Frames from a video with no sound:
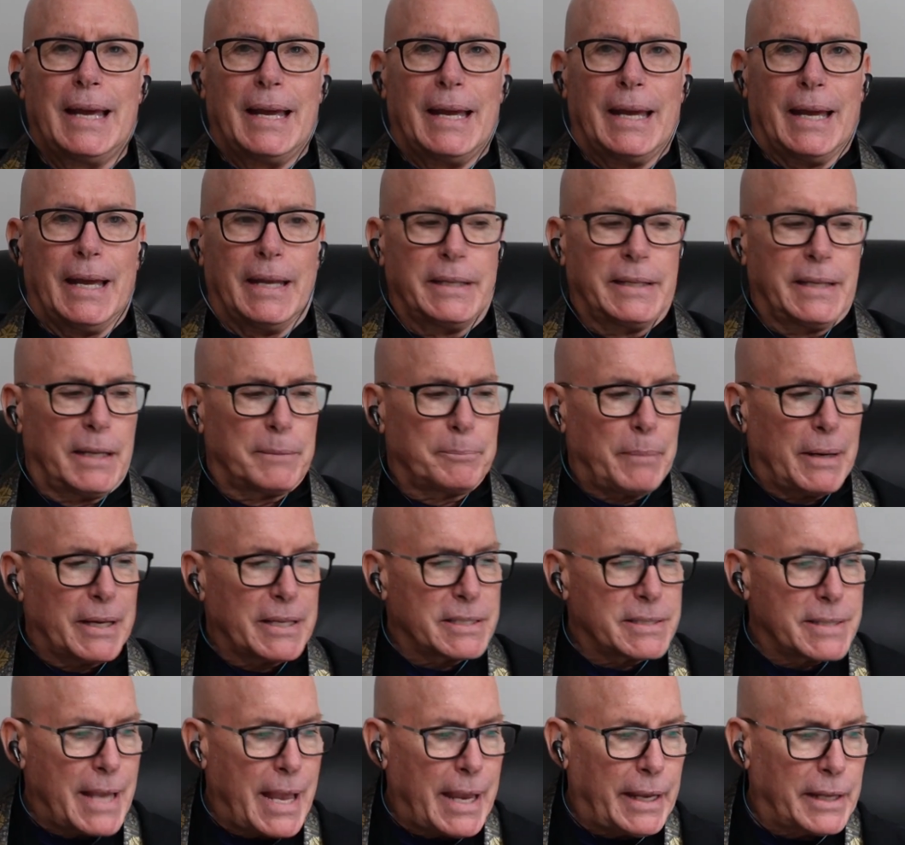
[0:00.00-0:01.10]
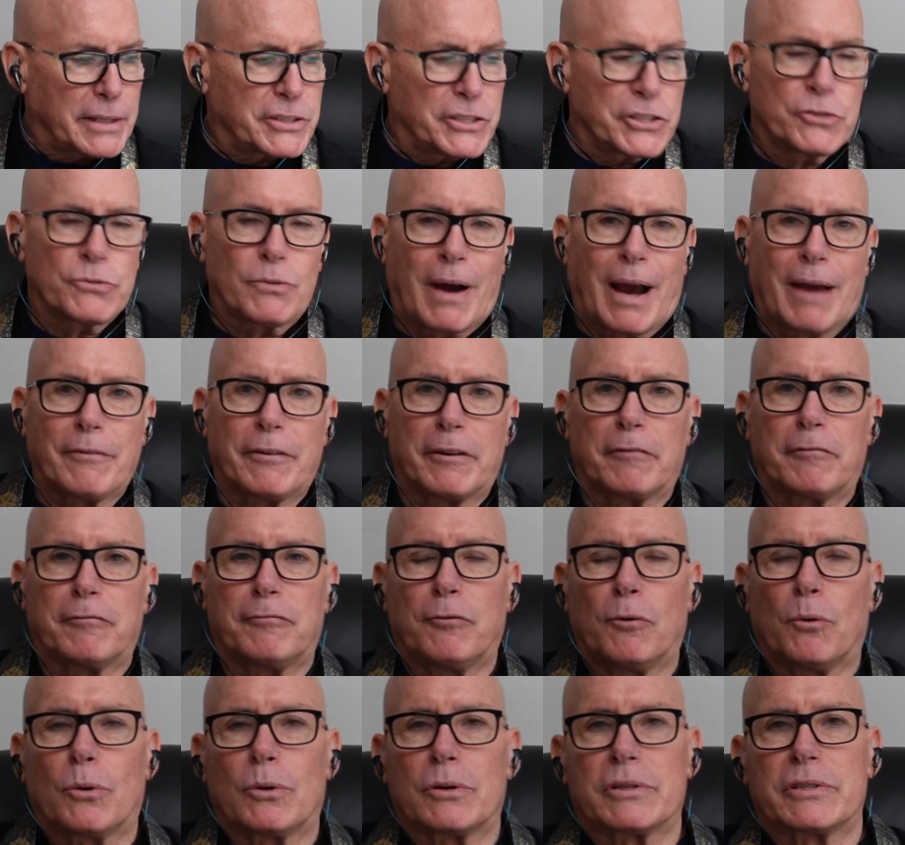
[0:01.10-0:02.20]
And yet by saying it's a driving
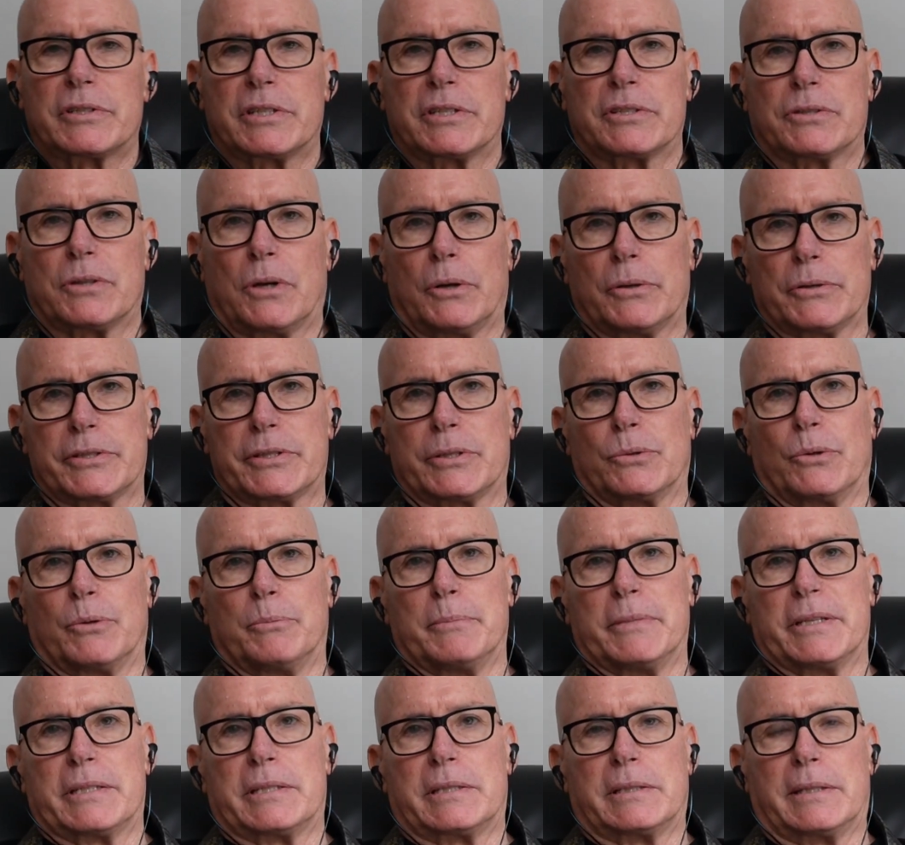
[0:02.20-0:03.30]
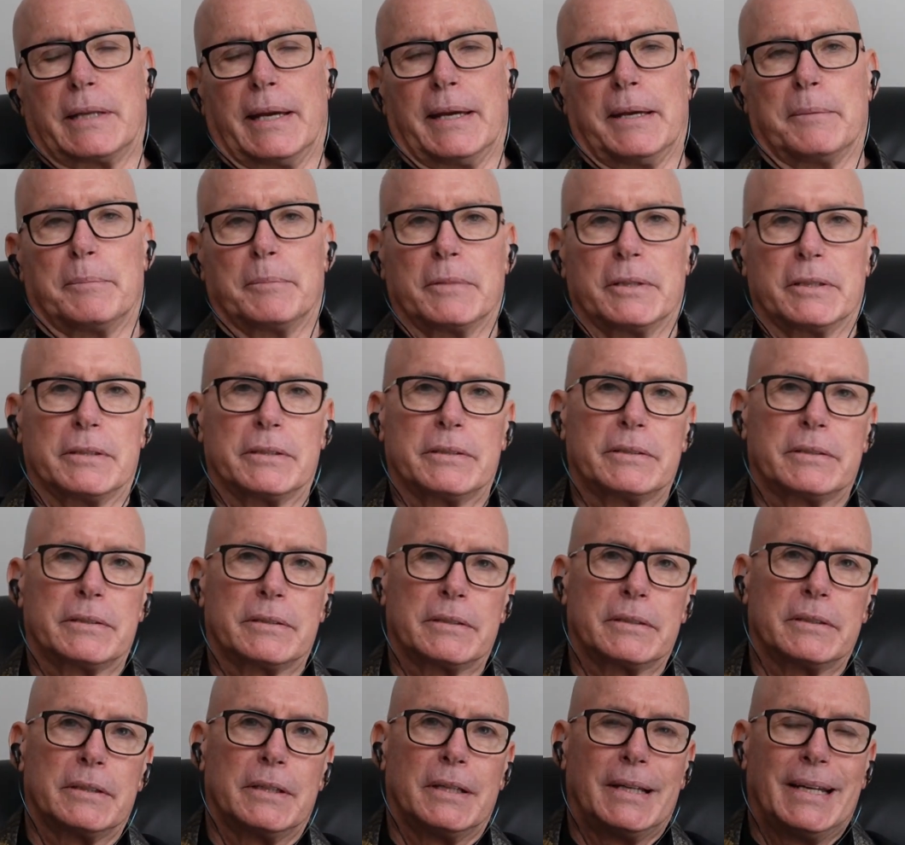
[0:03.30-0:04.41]
force is also a misstatement,
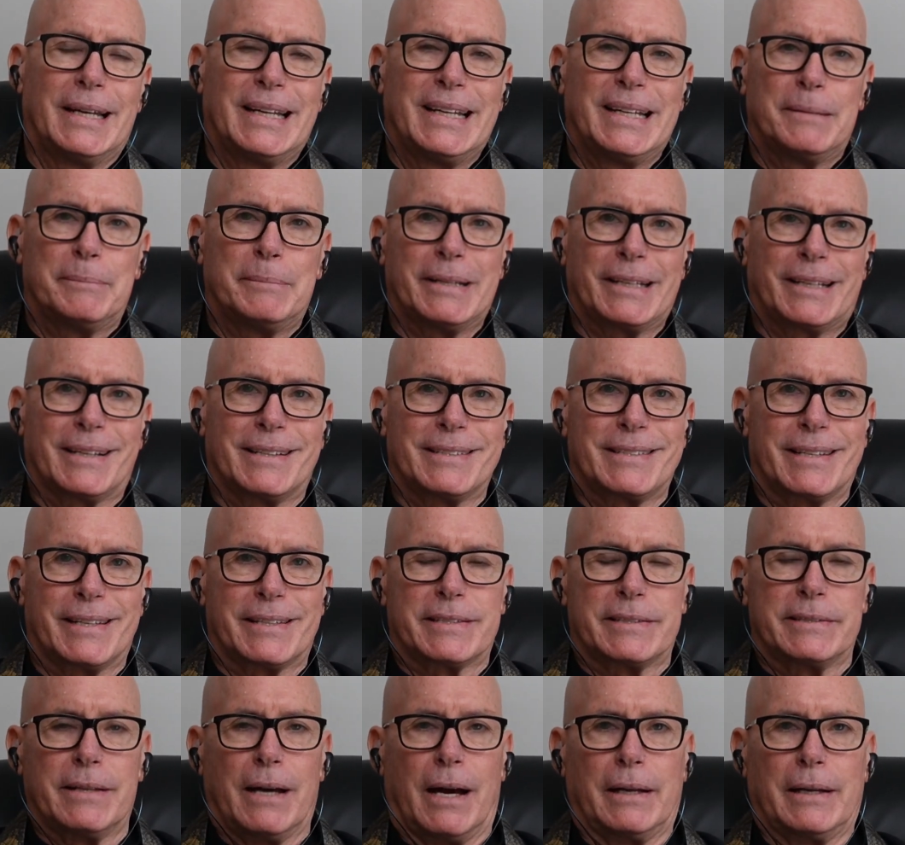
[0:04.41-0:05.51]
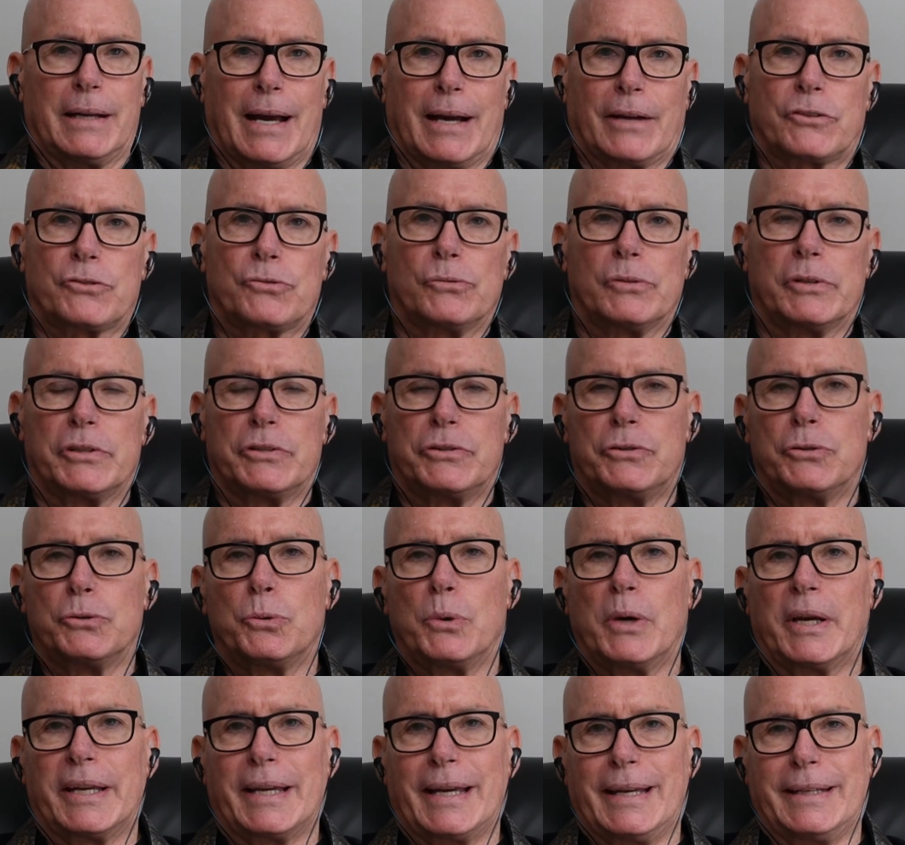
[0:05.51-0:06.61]
because it's not actually
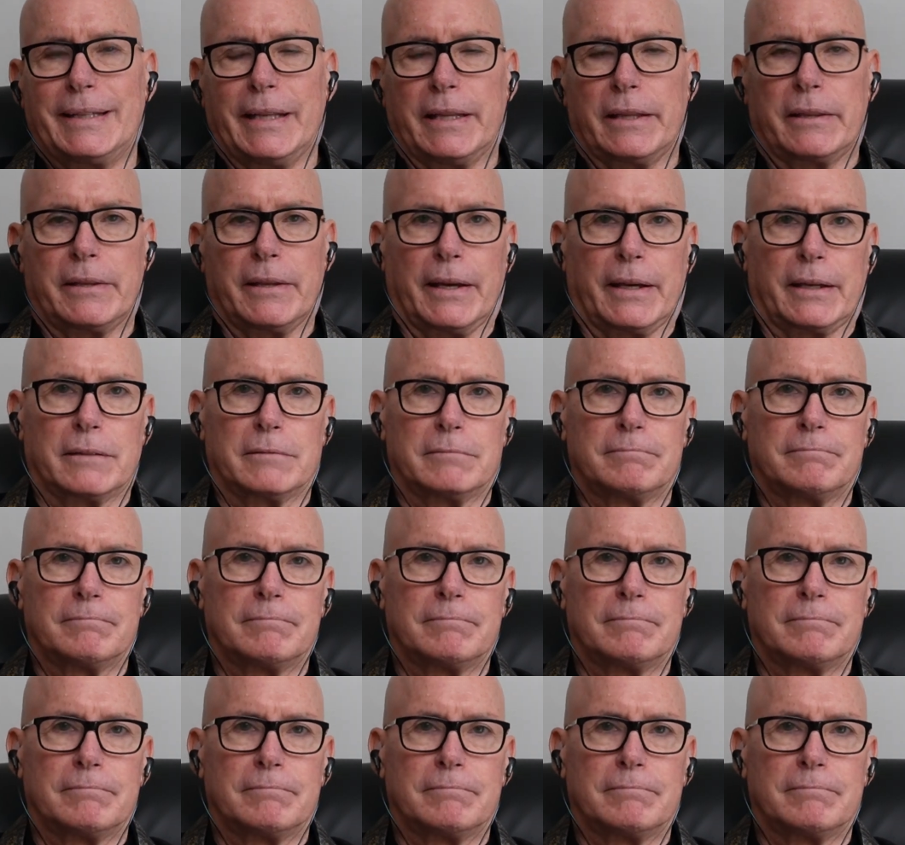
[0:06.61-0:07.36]
doing anything.